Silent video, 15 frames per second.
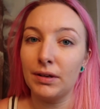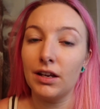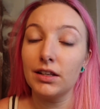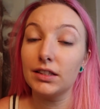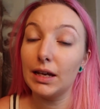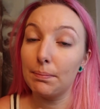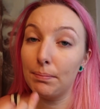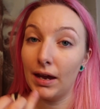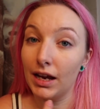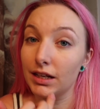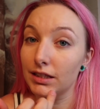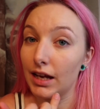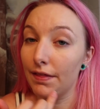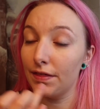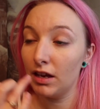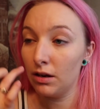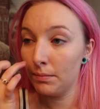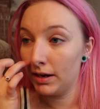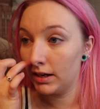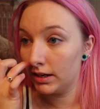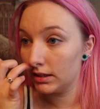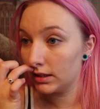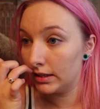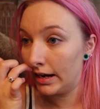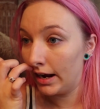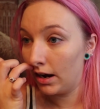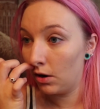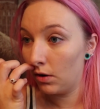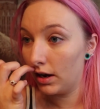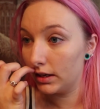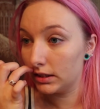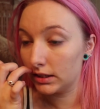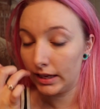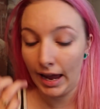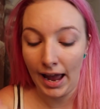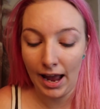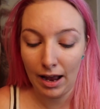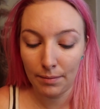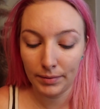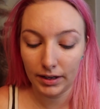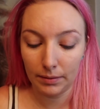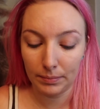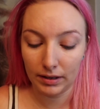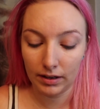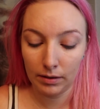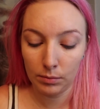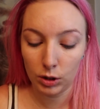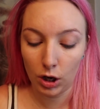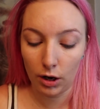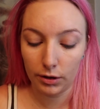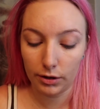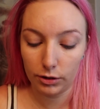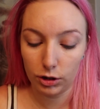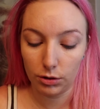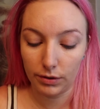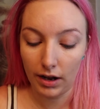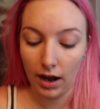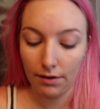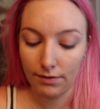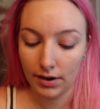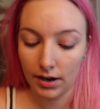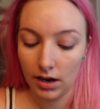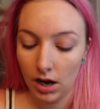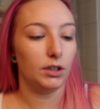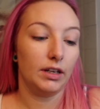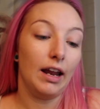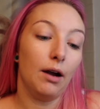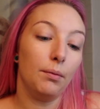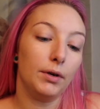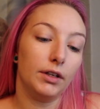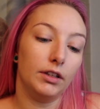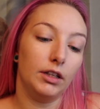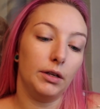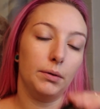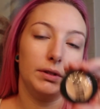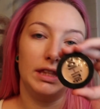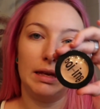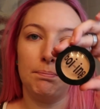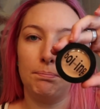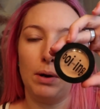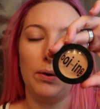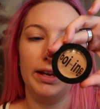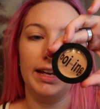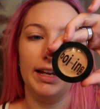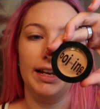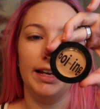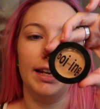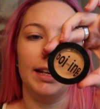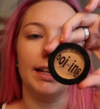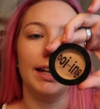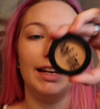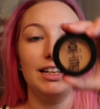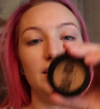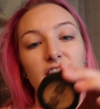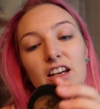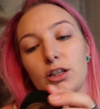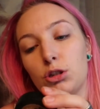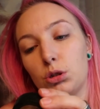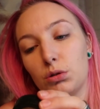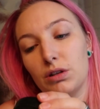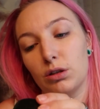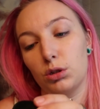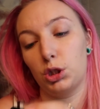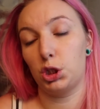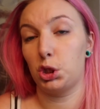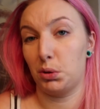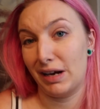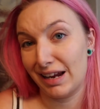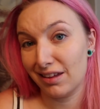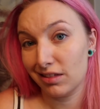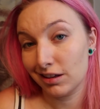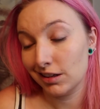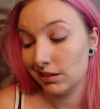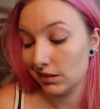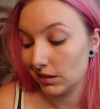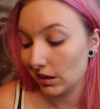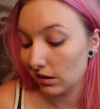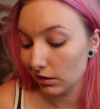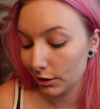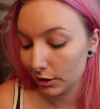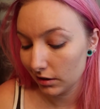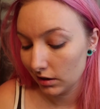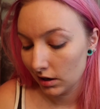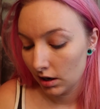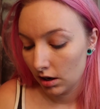because I picked at them and it's now a scab, it becomes harder to cover. So now we're gonna use the Boing Industrial Strength Concealer,